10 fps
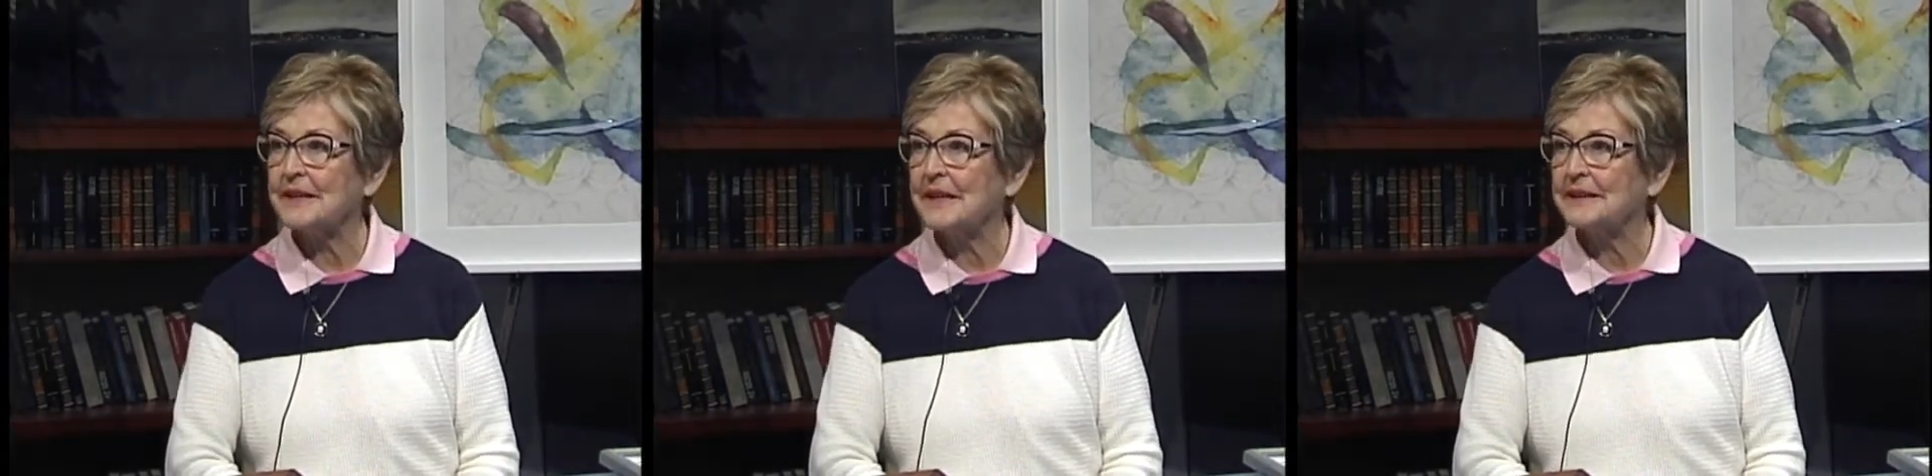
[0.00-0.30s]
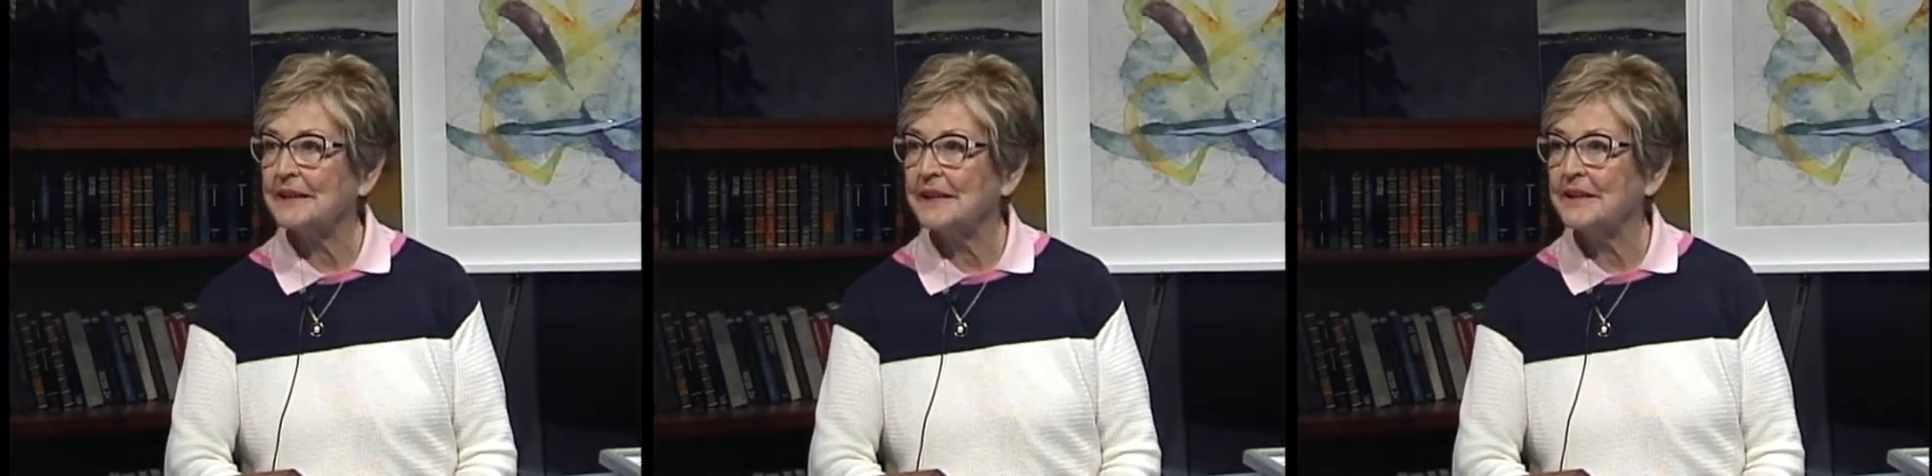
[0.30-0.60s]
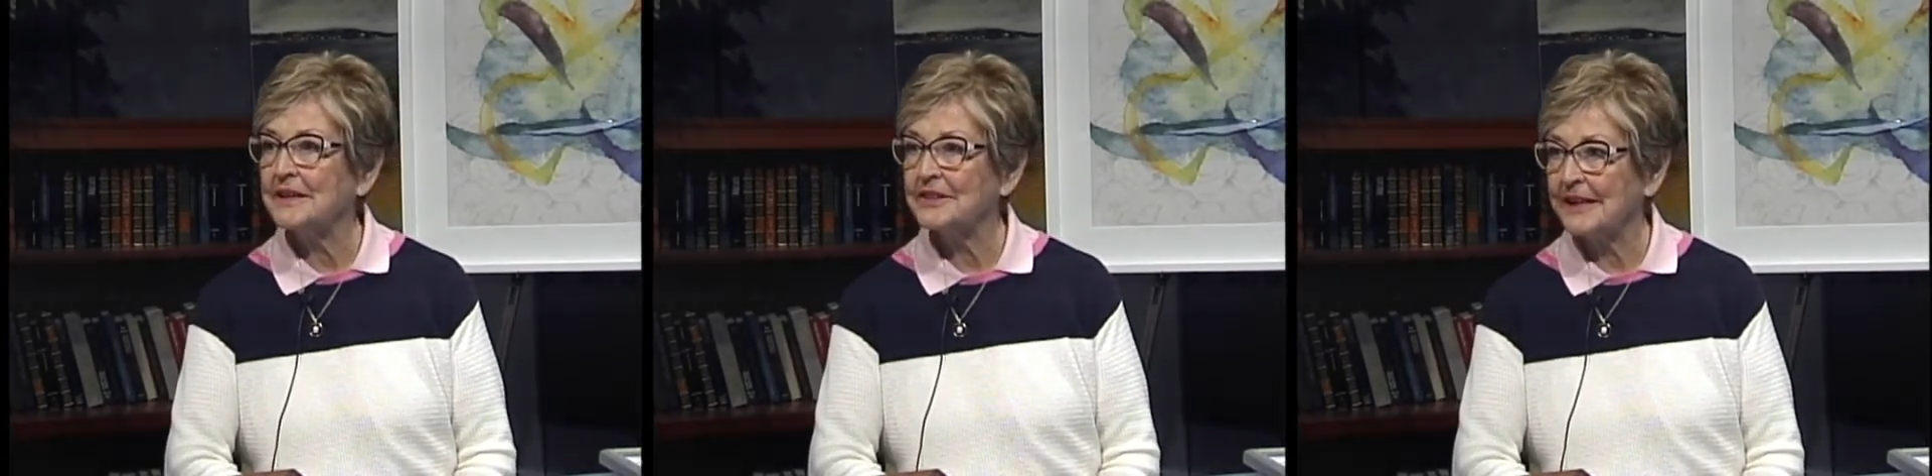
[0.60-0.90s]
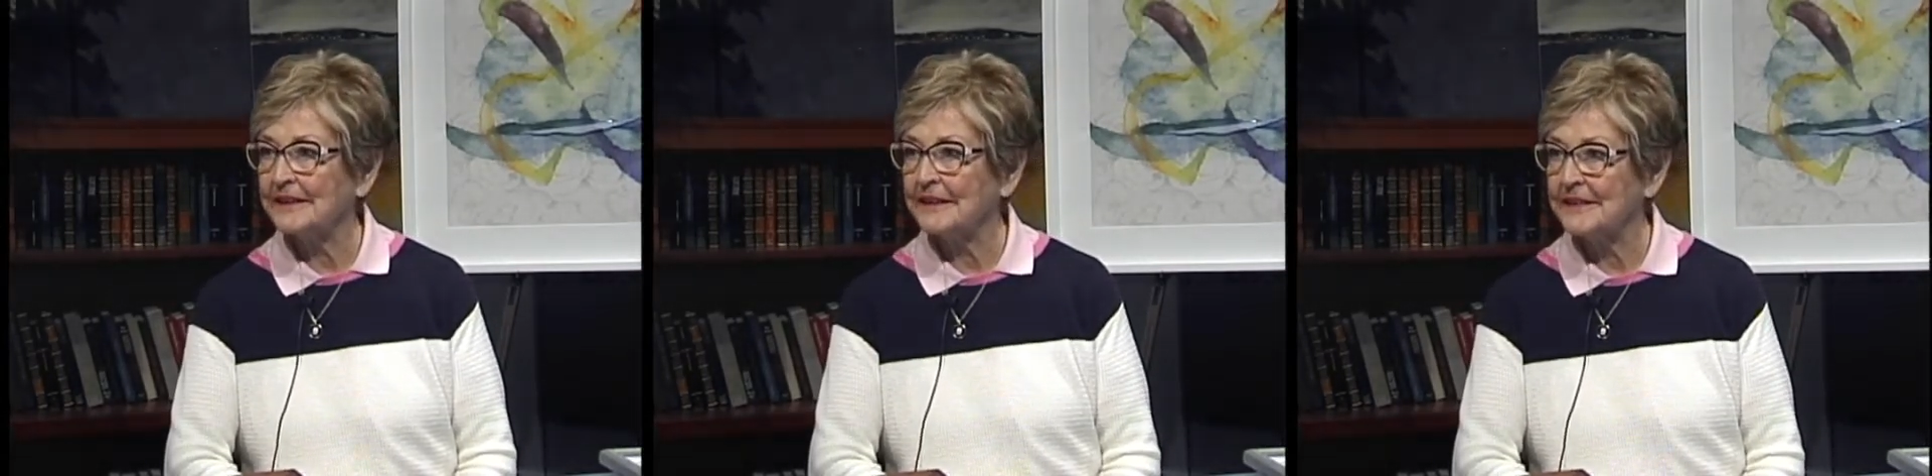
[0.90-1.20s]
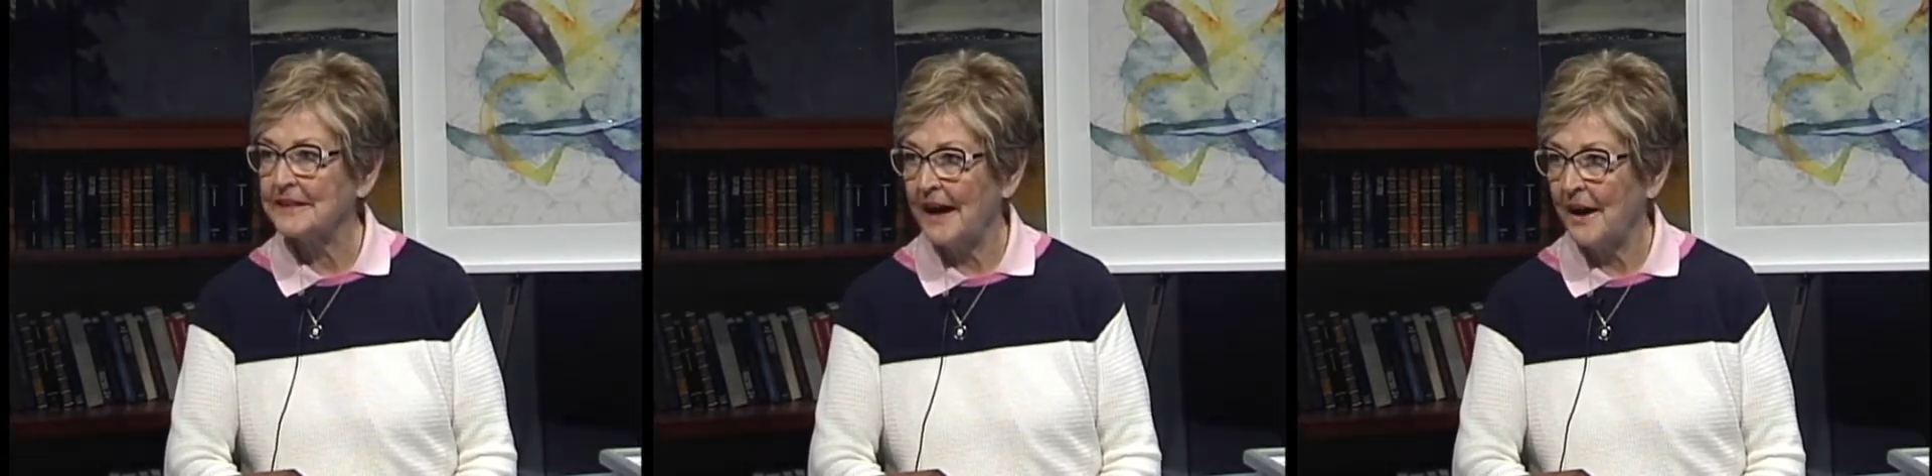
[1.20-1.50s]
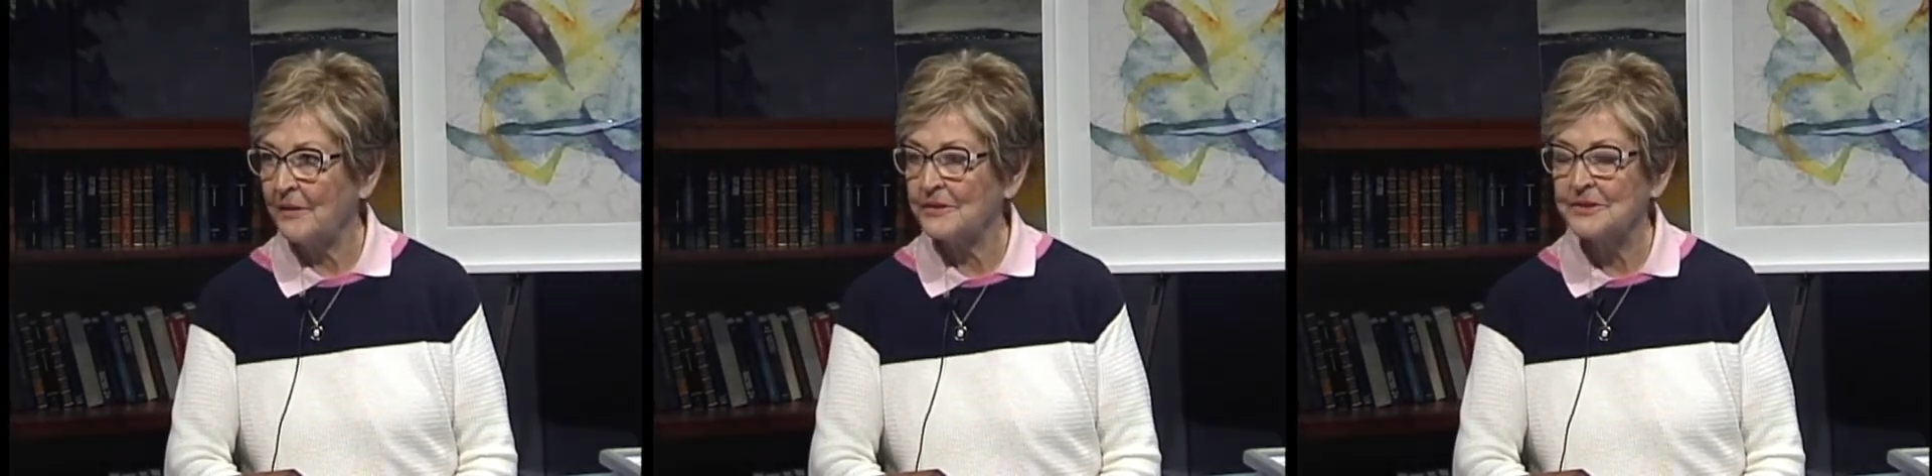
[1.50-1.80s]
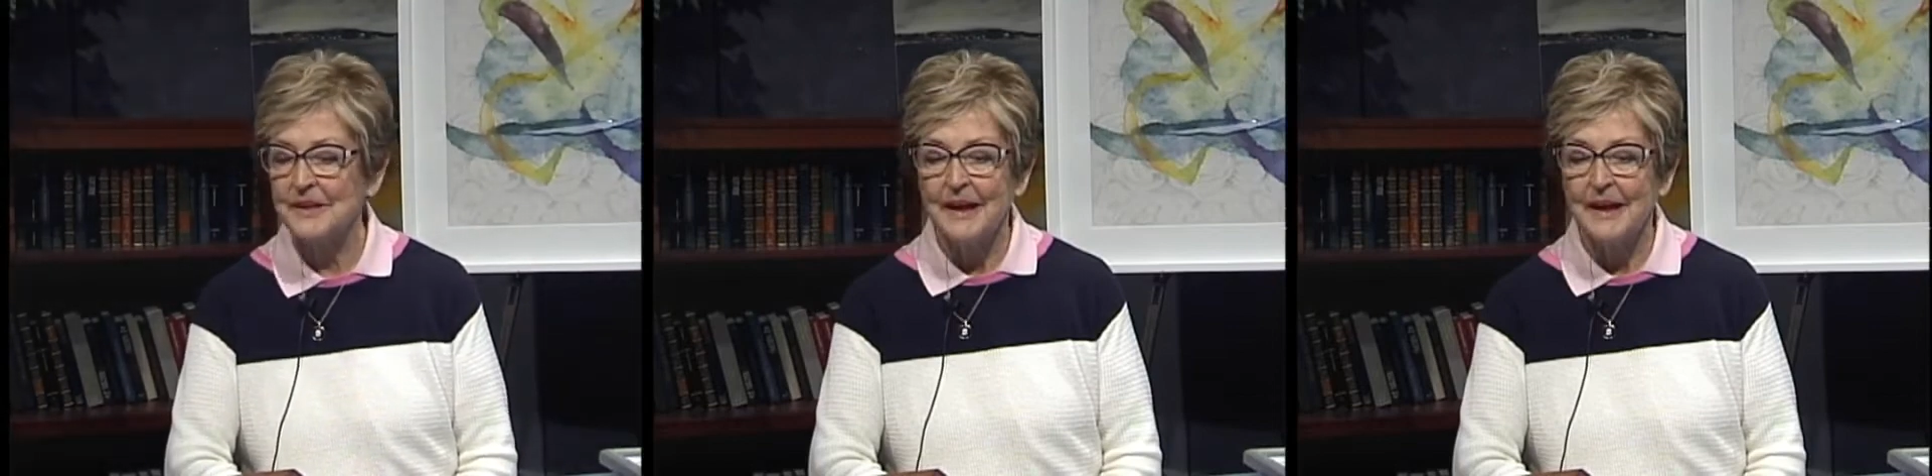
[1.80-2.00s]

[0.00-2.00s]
Eileen Shanley's house.